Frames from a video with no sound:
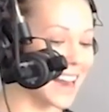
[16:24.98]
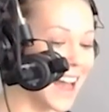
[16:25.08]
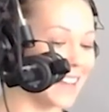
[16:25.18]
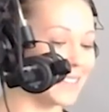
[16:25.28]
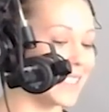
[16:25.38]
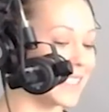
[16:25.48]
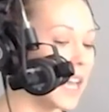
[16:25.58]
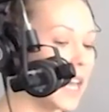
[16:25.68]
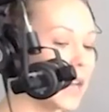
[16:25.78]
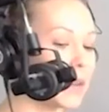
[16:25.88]
and I was
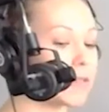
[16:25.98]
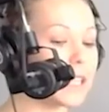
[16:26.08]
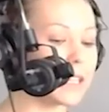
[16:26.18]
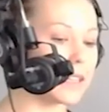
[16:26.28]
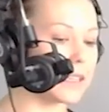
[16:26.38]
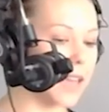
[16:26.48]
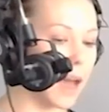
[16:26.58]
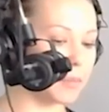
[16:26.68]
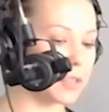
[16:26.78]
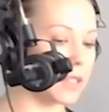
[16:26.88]
reading these
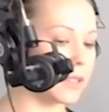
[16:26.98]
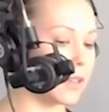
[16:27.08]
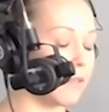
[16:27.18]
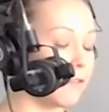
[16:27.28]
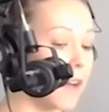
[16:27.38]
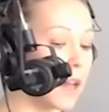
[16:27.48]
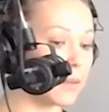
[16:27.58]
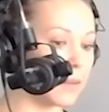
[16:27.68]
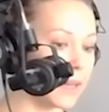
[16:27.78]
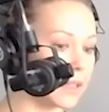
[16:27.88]
captions and
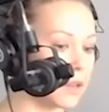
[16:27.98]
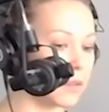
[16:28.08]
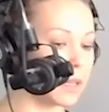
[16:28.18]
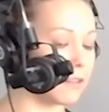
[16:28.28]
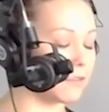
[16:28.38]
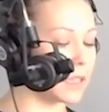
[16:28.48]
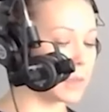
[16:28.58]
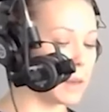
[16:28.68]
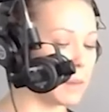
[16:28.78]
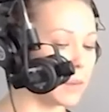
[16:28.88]
following so many of these
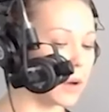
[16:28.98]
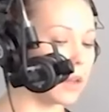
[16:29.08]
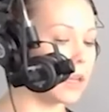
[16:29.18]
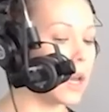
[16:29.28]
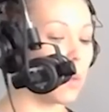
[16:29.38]
people,